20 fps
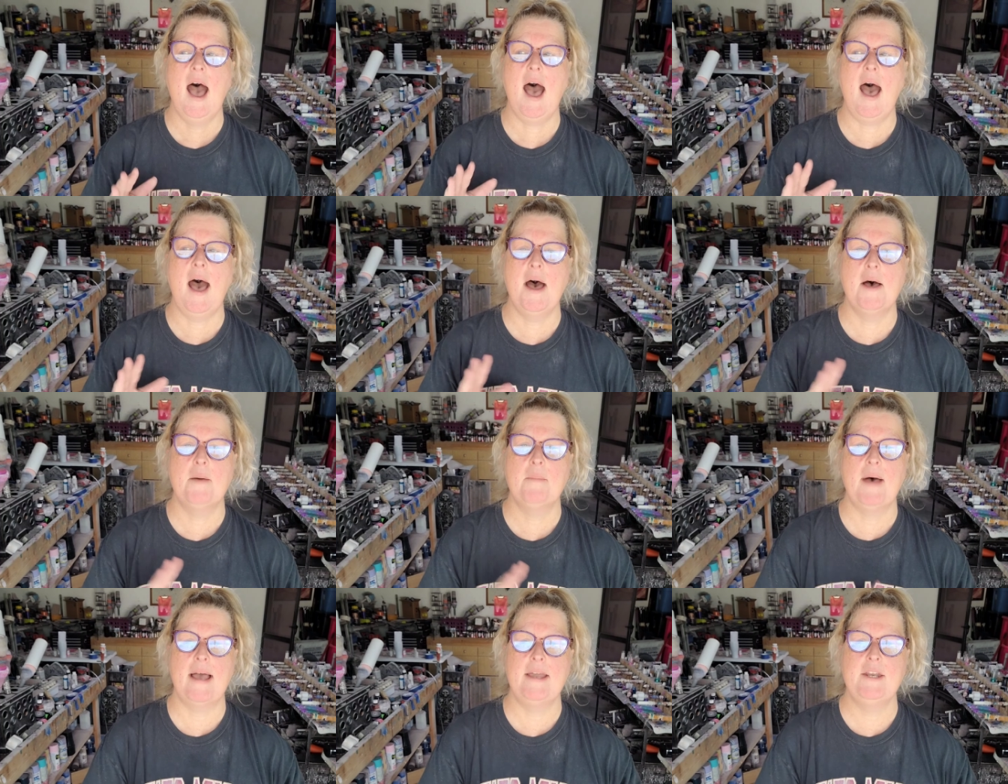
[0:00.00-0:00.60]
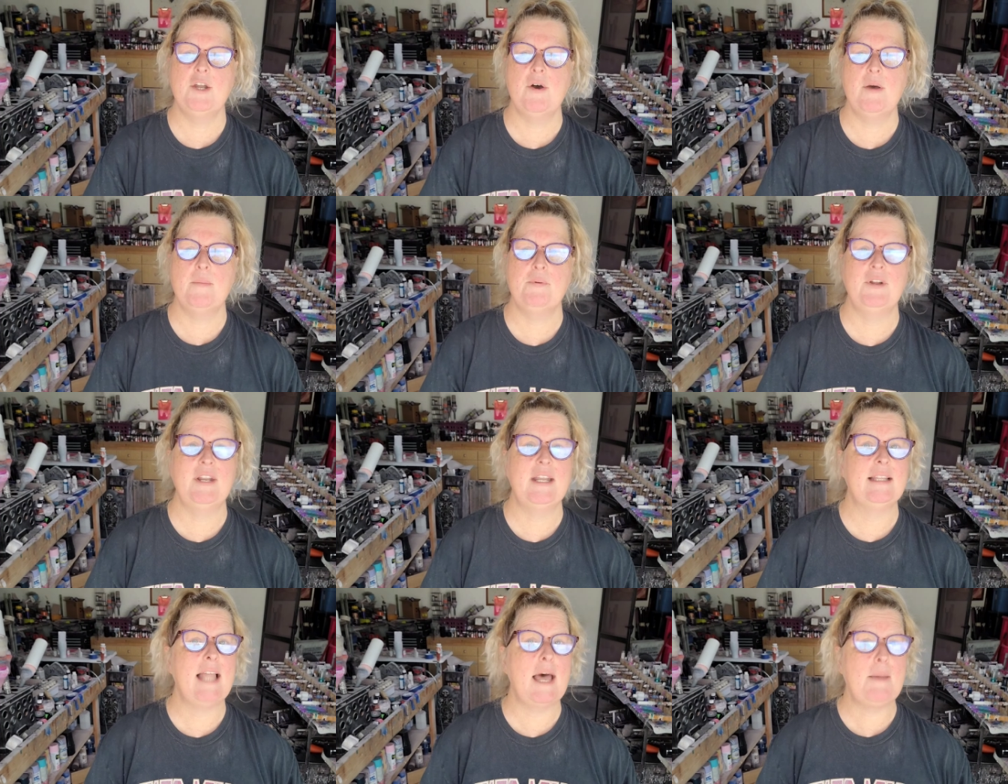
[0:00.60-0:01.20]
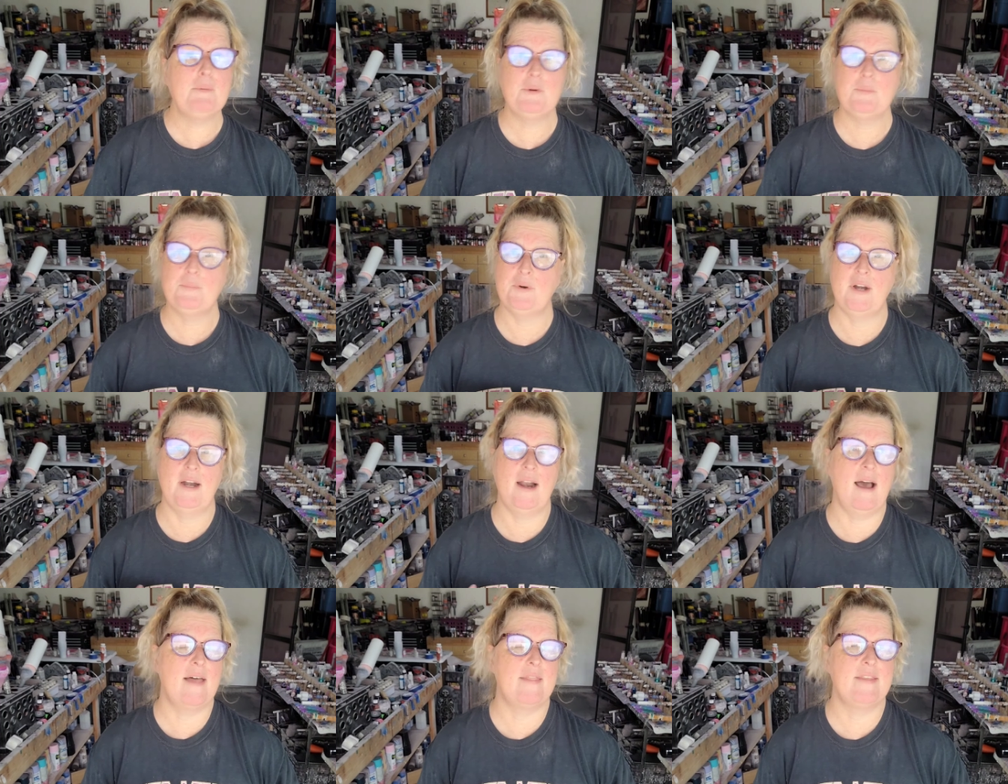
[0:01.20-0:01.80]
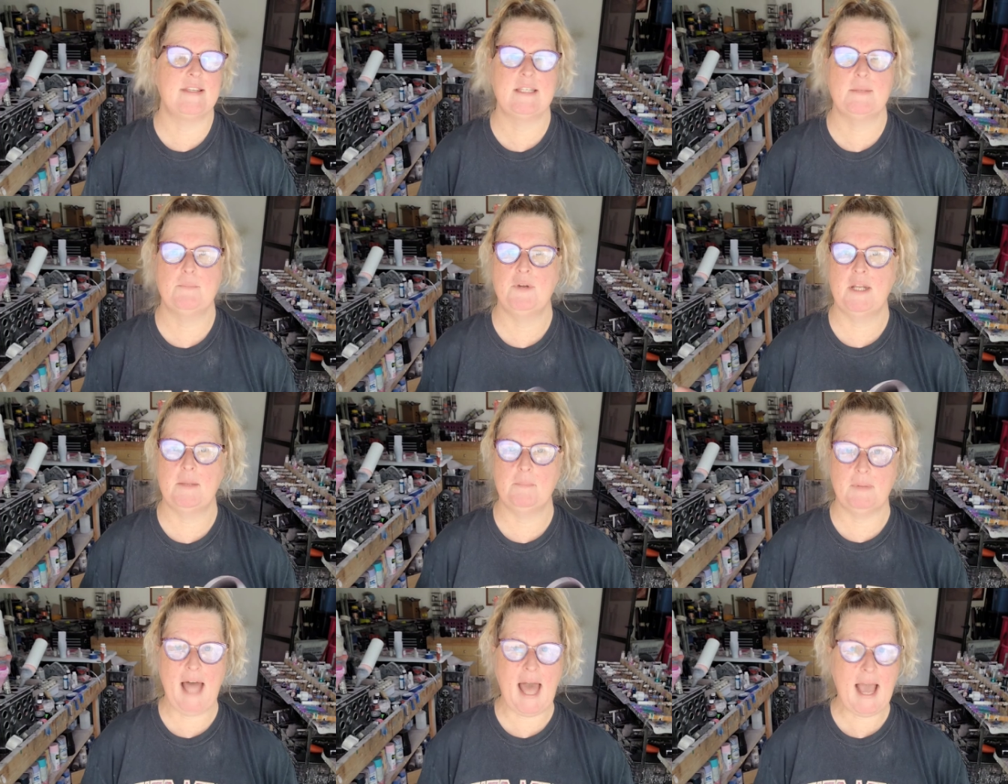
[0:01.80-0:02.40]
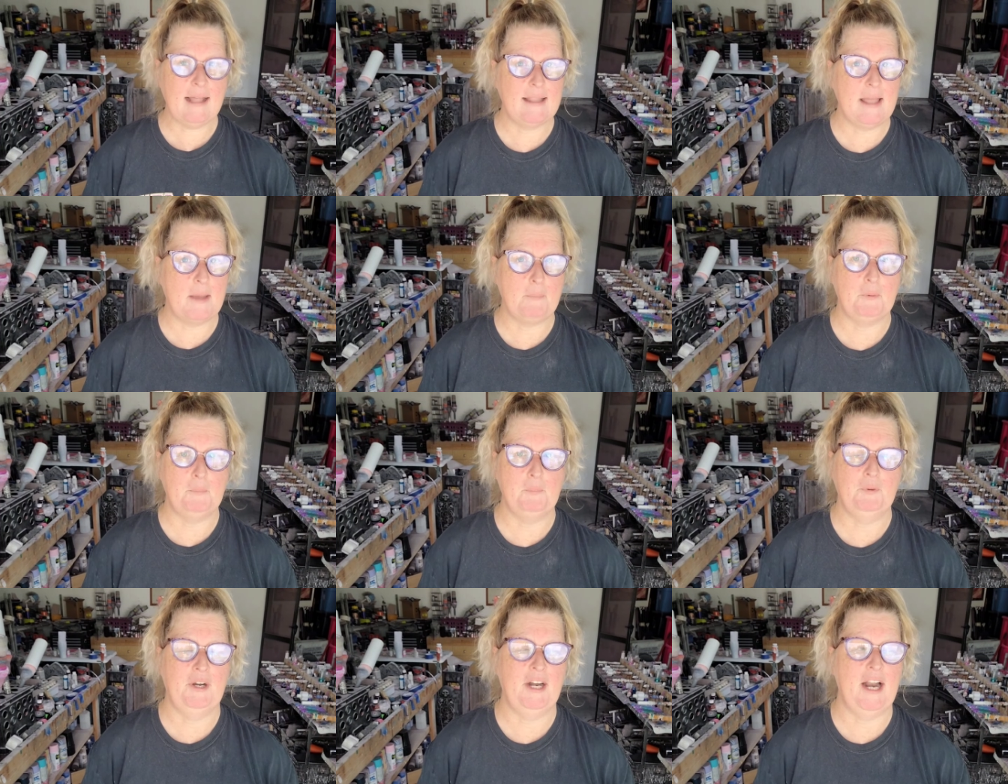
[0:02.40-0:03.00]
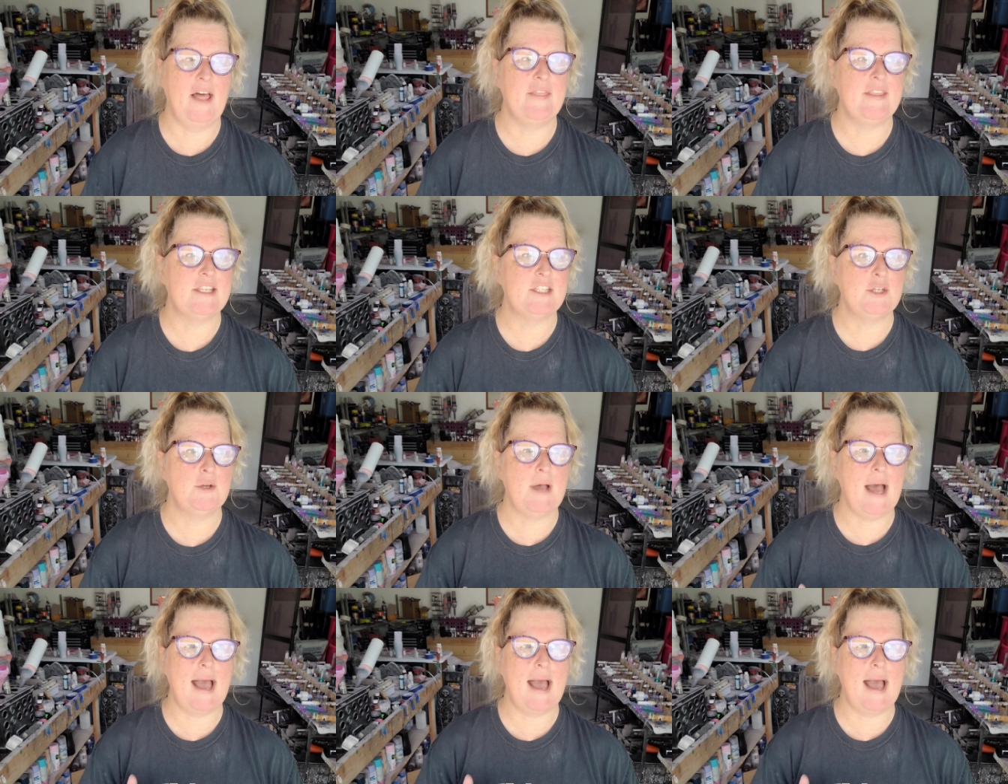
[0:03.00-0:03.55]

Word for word: I know I'm putting leopard print on this. I'm putting black leopard print on this, so